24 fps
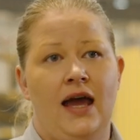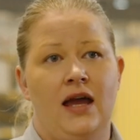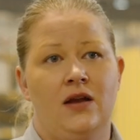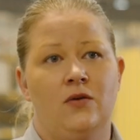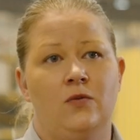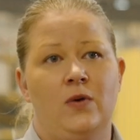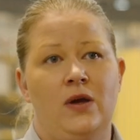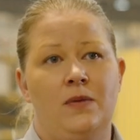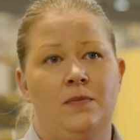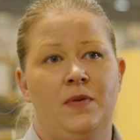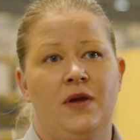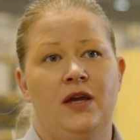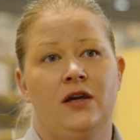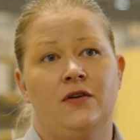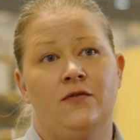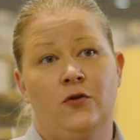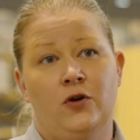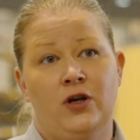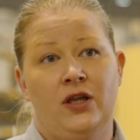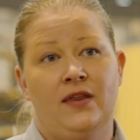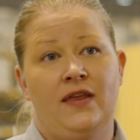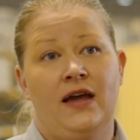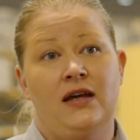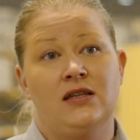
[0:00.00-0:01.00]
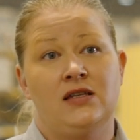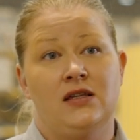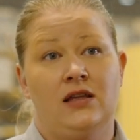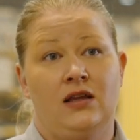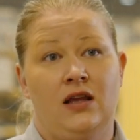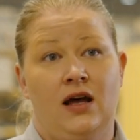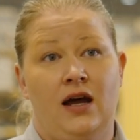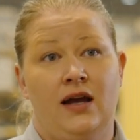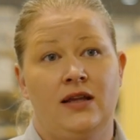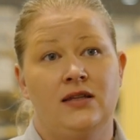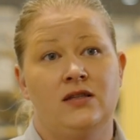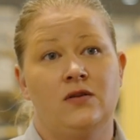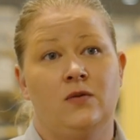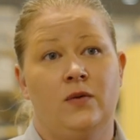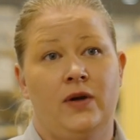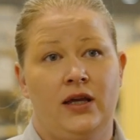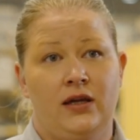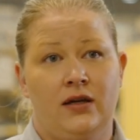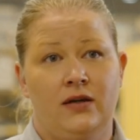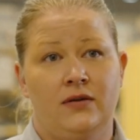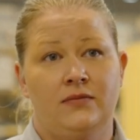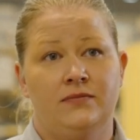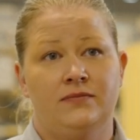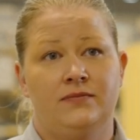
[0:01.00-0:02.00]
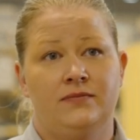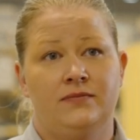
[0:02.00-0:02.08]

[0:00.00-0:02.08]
and we pick 40,000 lines a week.